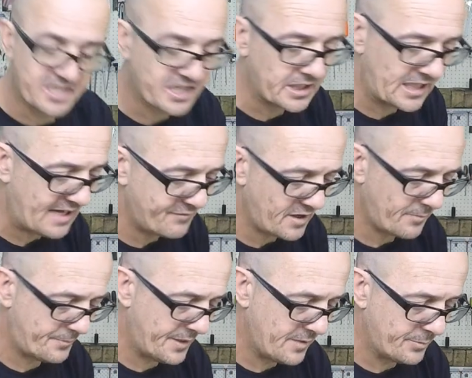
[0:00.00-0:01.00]
glove
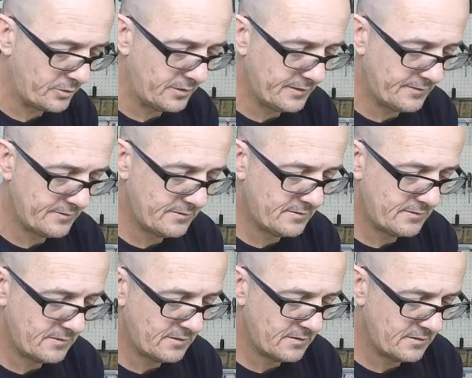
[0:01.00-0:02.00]
up, people.
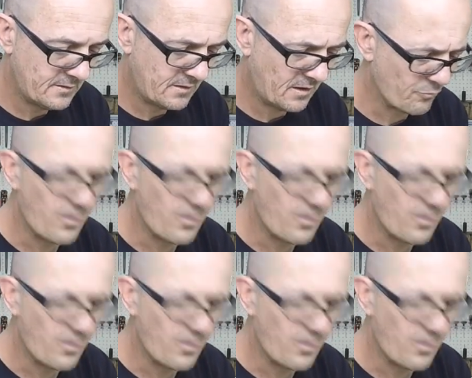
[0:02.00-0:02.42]
I